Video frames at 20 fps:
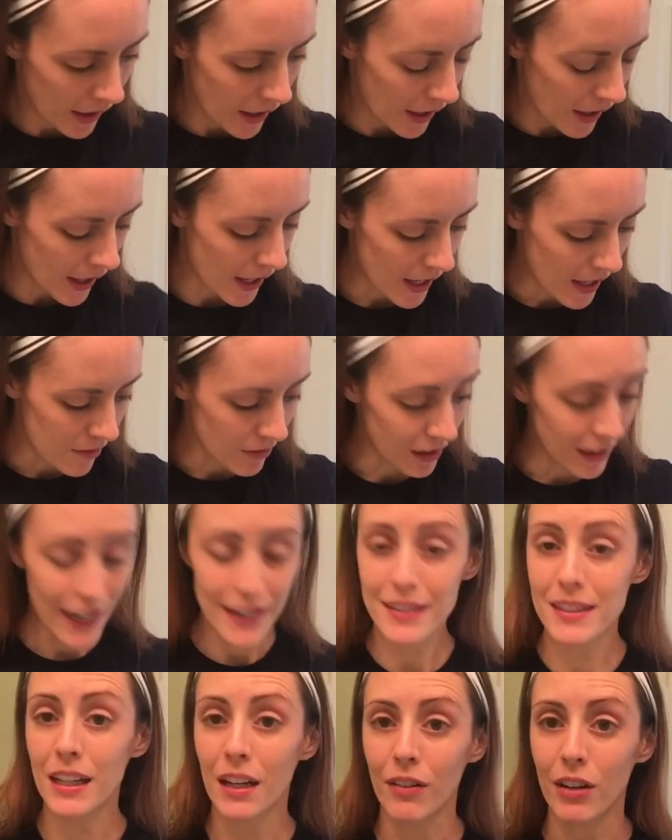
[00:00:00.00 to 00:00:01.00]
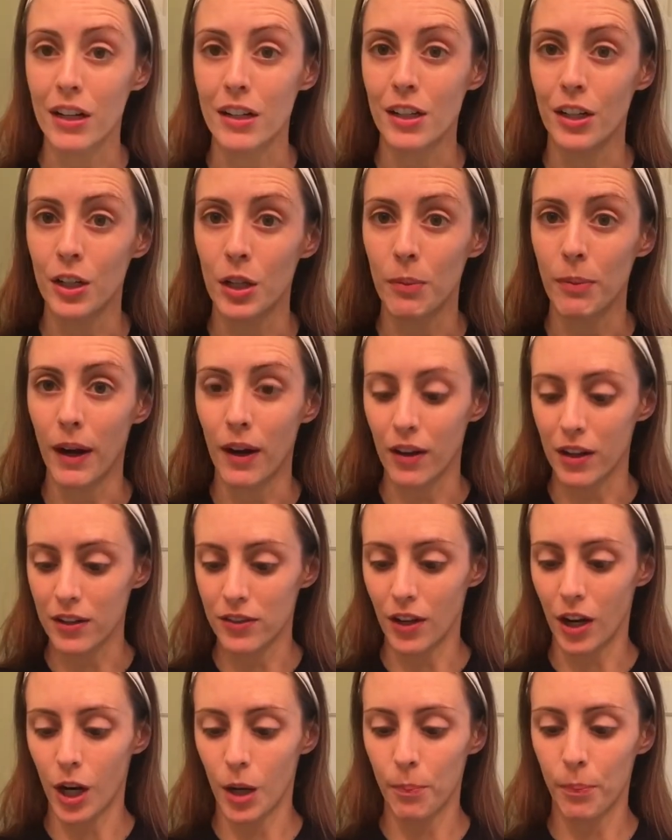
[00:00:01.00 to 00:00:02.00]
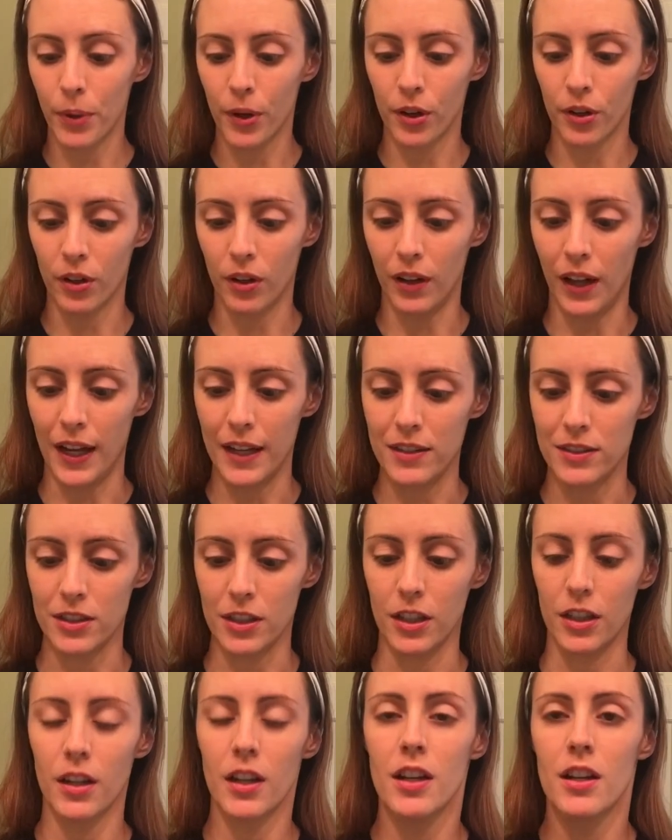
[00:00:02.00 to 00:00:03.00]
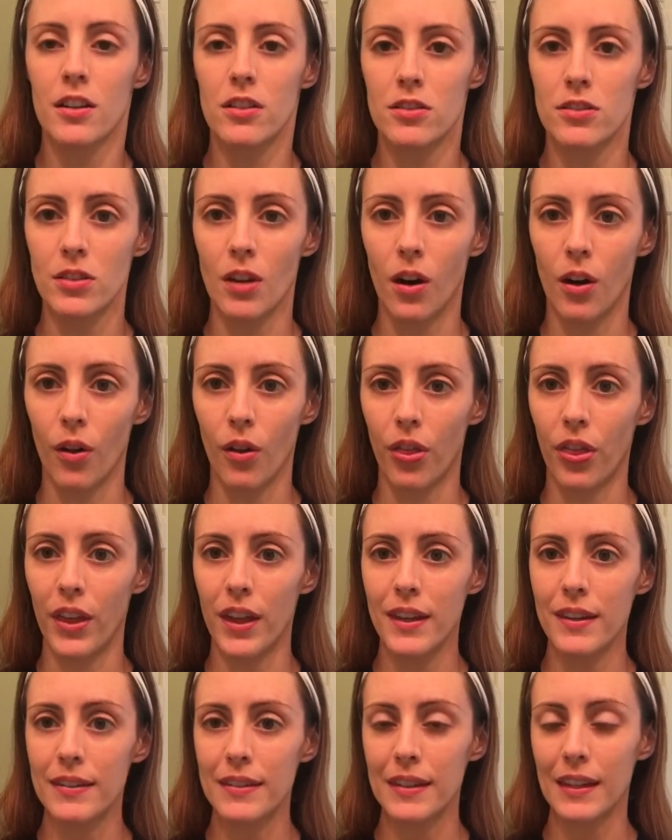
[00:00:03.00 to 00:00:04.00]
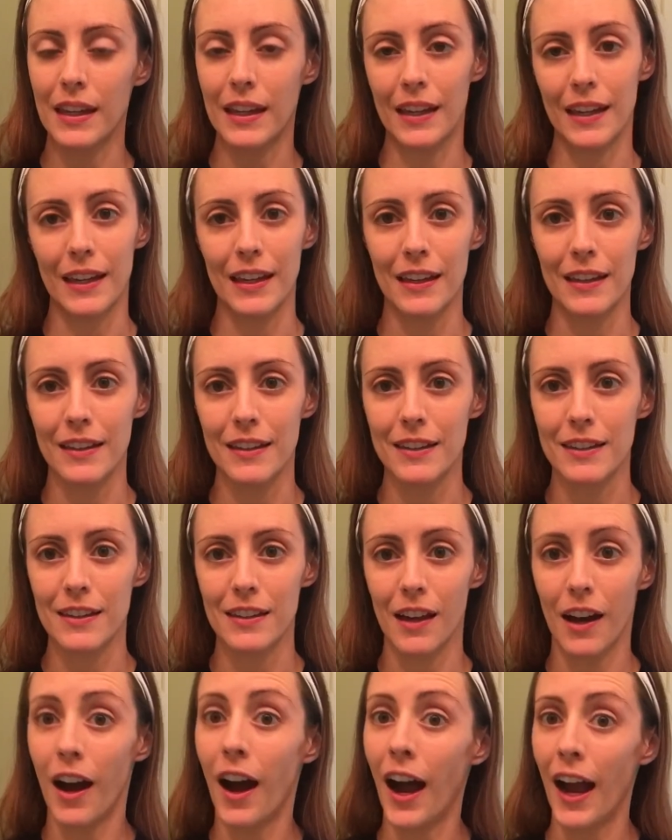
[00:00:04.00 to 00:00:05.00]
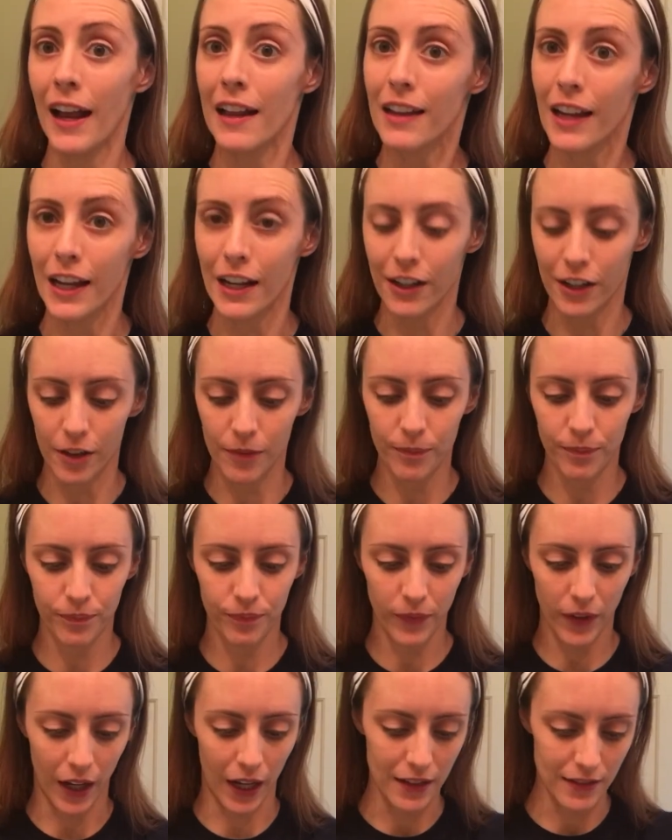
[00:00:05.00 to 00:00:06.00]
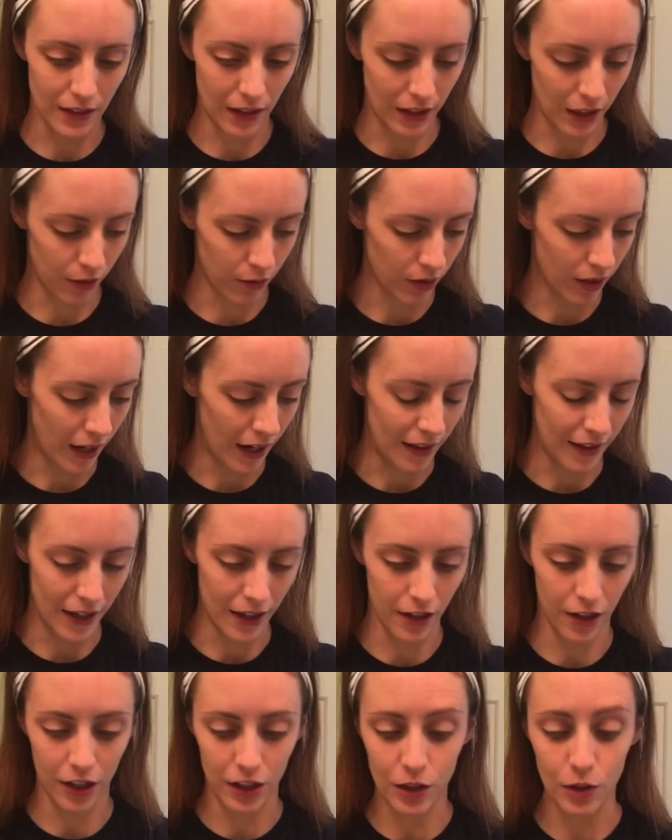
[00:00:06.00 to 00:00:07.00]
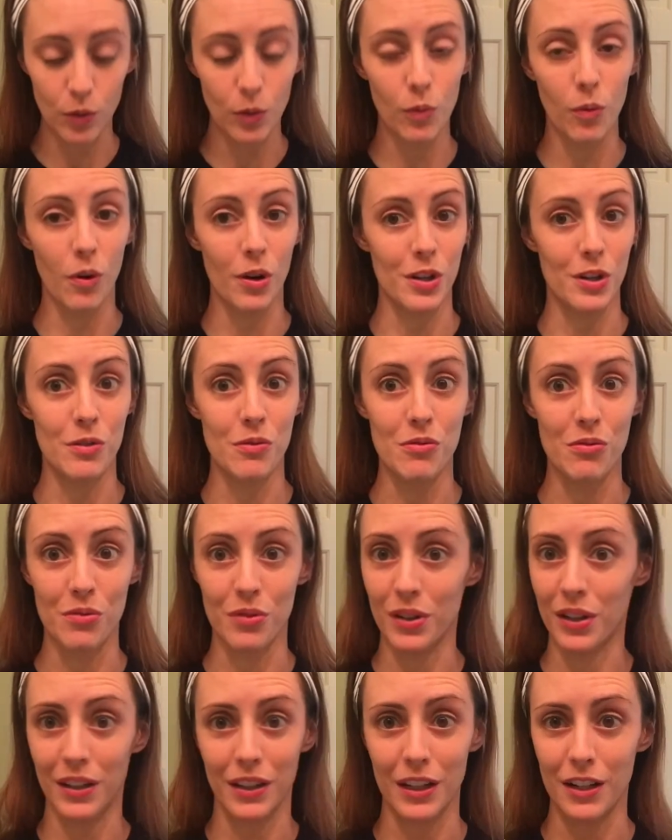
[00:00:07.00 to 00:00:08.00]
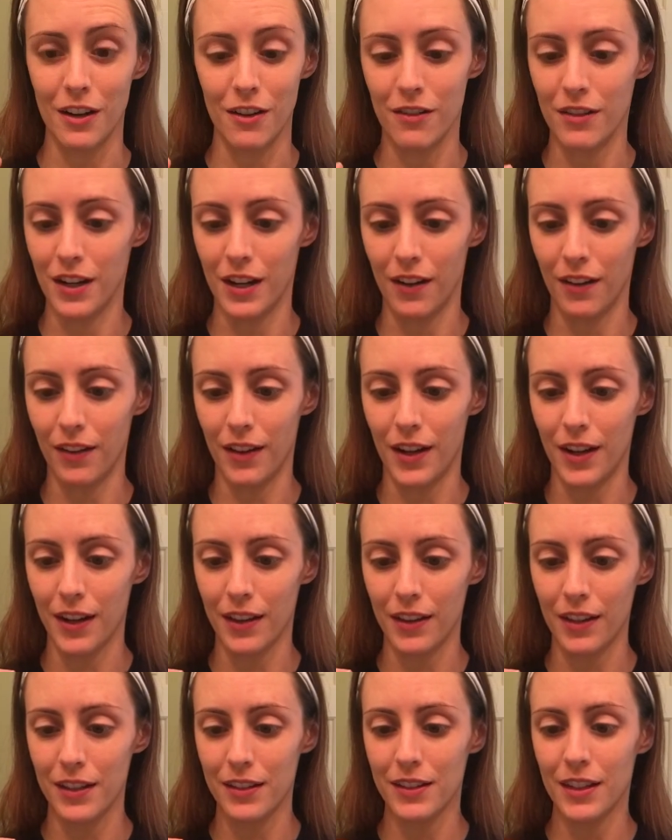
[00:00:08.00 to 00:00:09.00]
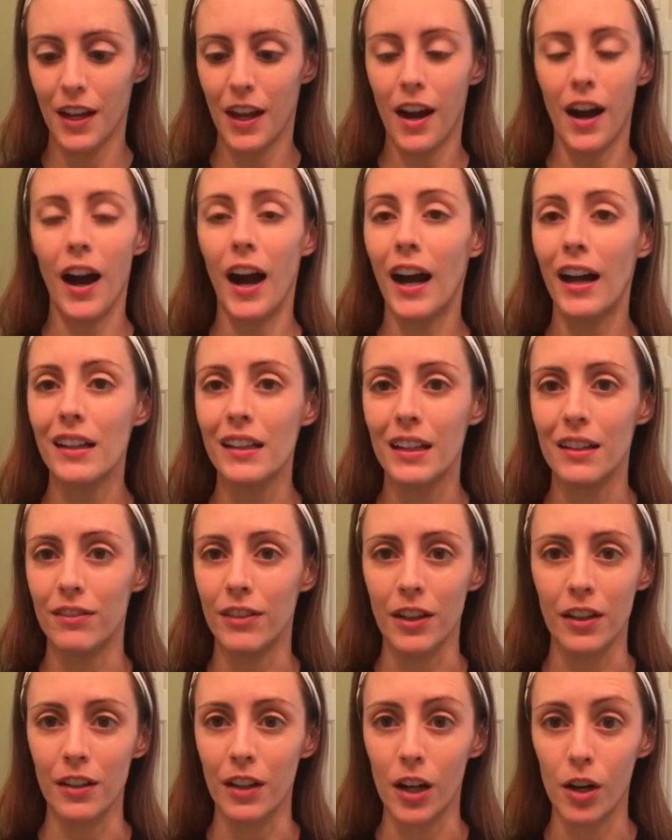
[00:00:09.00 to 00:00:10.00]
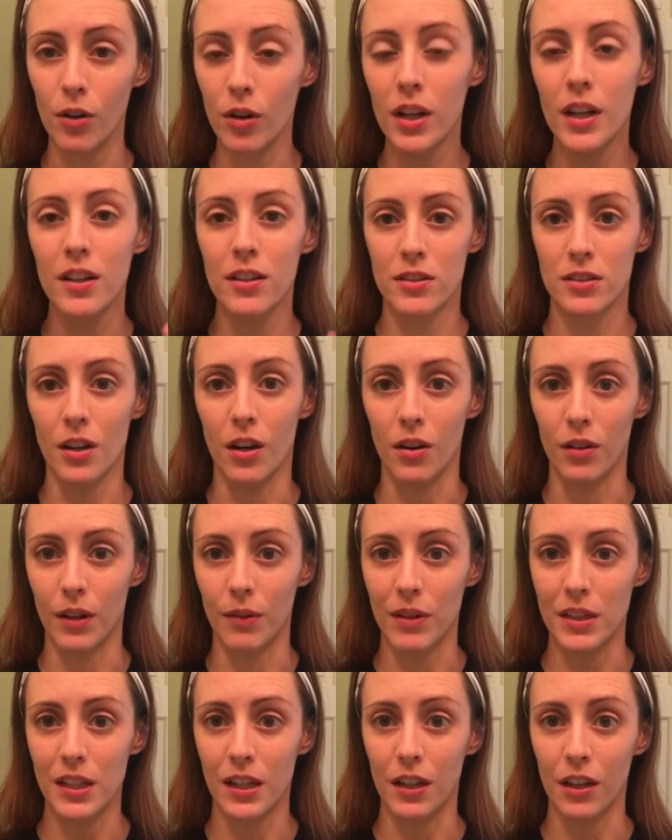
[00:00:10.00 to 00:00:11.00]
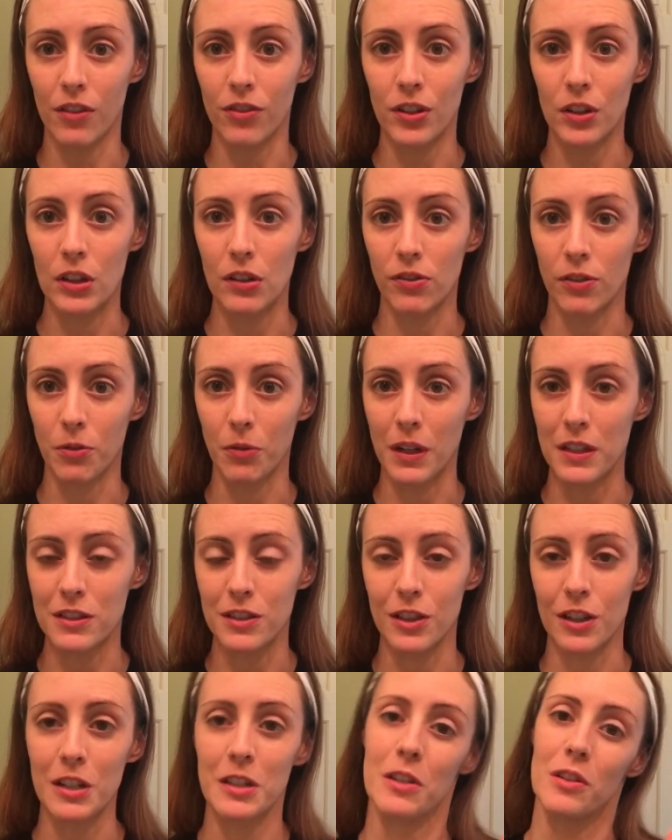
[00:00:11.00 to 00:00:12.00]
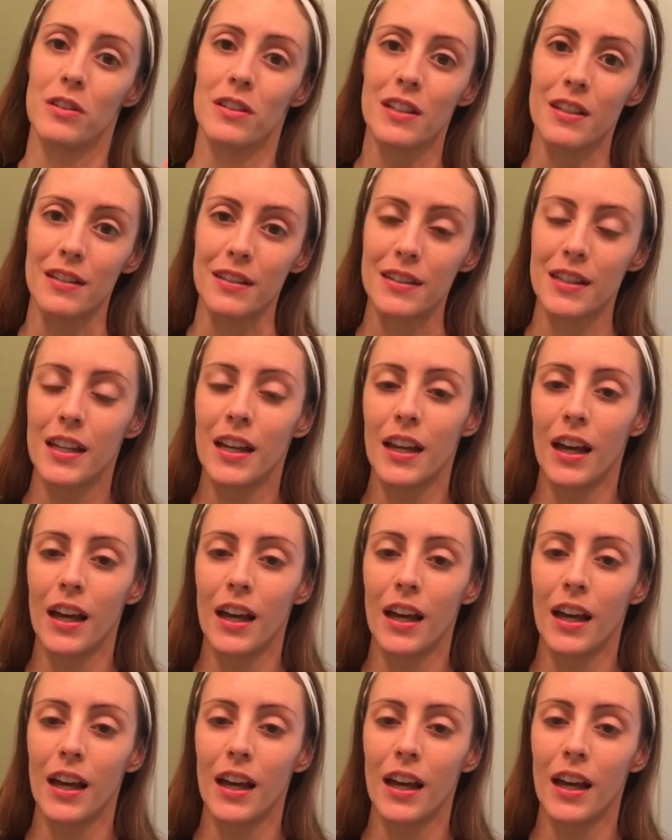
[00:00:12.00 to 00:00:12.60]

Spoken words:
The last thing I'm going to tell you about is our Pearlizer. So this is a highlighter. Okay, it's a liquid highlighter. You really don't need a lot of this. I love a glow. So let me tell you a few different ways you can use this.